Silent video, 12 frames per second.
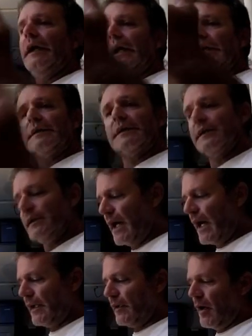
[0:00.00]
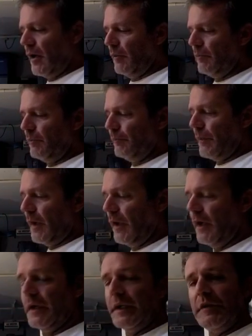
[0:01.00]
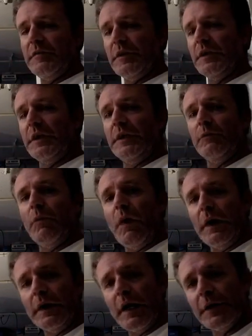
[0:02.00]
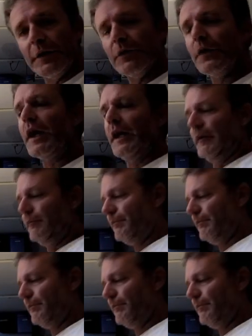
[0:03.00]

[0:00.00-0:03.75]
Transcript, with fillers: as to not um, unevenly wind on your line.